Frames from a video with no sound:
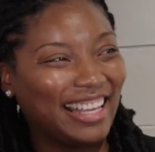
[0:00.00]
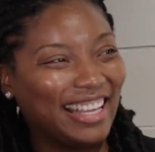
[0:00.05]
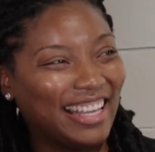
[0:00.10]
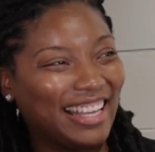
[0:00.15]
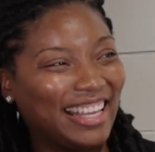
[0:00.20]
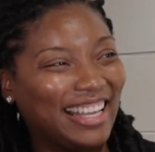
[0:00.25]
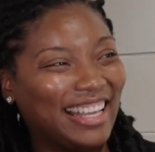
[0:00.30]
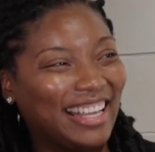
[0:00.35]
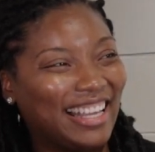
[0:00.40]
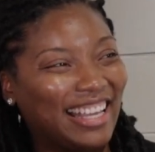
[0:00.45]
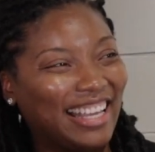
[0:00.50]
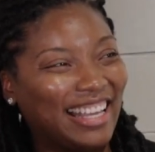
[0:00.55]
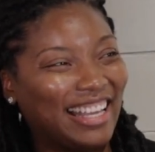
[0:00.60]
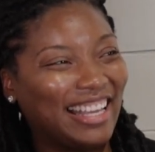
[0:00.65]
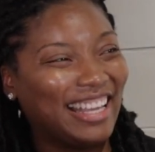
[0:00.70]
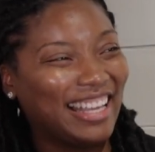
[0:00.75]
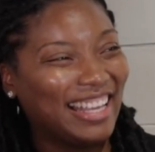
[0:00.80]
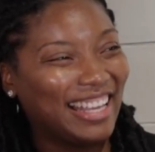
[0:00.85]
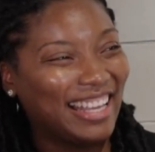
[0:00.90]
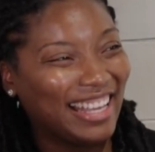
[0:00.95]

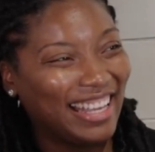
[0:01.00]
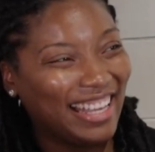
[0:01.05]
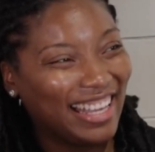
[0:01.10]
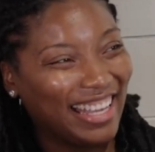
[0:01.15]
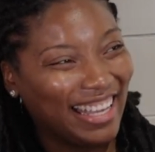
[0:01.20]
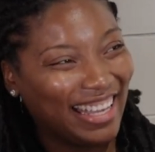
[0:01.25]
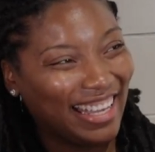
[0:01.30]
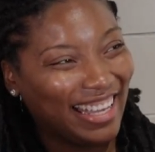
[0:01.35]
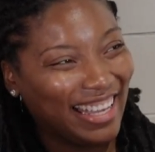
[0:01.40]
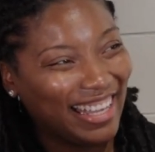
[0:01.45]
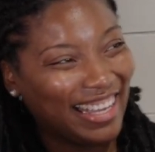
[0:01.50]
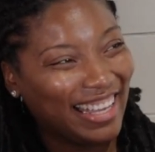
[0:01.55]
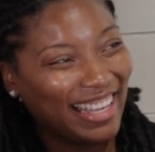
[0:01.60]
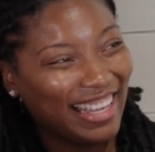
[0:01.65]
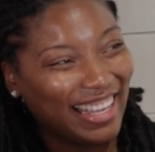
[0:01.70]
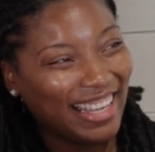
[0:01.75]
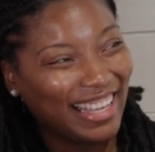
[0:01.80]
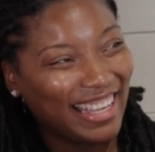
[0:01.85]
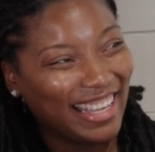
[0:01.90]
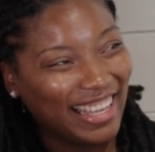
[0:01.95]

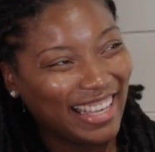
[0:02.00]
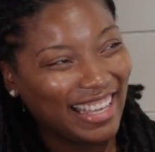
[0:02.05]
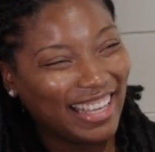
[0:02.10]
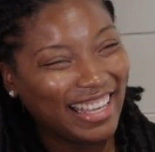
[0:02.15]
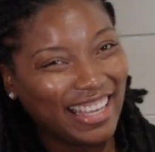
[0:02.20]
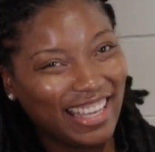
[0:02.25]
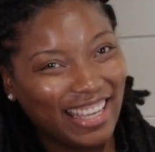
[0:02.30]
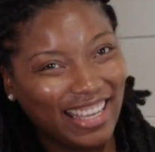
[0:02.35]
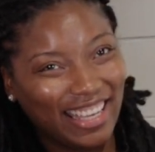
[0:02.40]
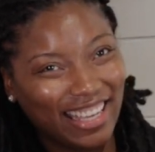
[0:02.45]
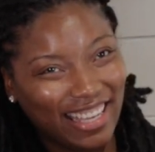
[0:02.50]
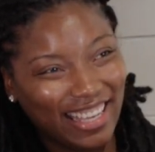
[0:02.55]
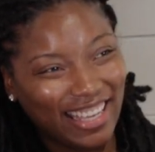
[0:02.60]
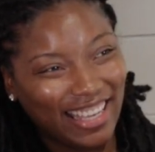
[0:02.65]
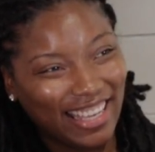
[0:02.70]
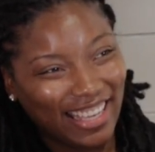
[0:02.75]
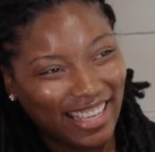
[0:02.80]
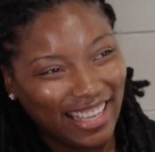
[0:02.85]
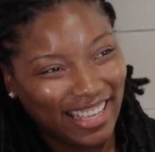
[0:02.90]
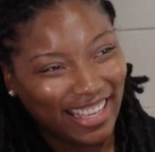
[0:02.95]

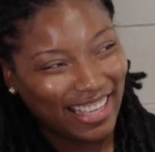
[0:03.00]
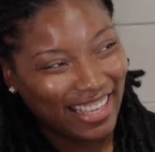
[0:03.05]
No words are spoken by the person on screen.